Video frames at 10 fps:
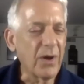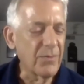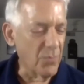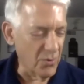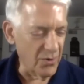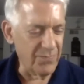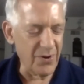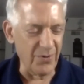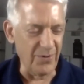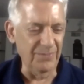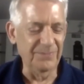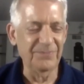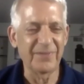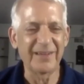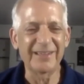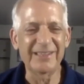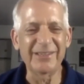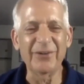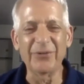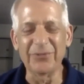more poem.
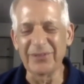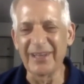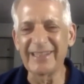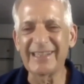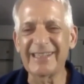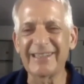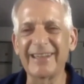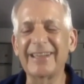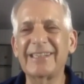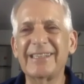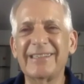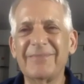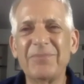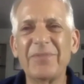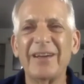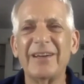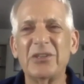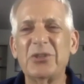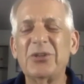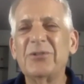So let's
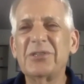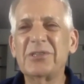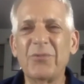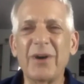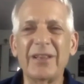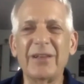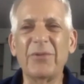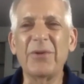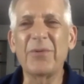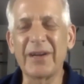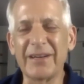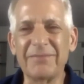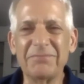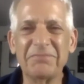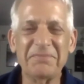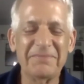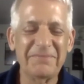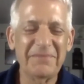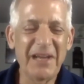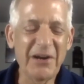choose the one that we want to
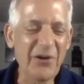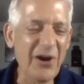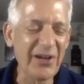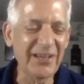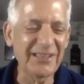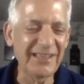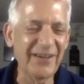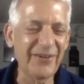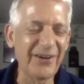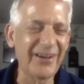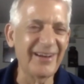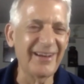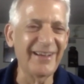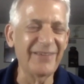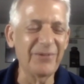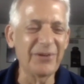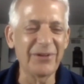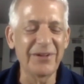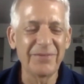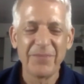take our audience out on, and
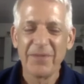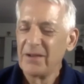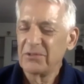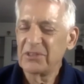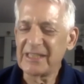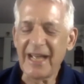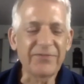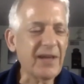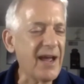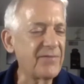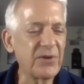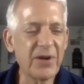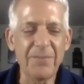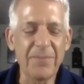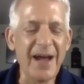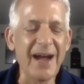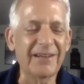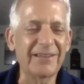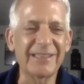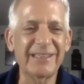we'll just have to have you come
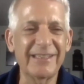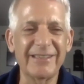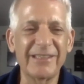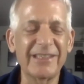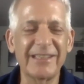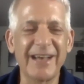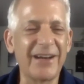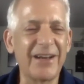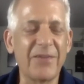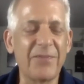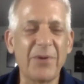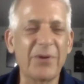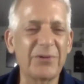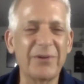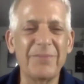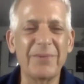back. This is not enough poetry, but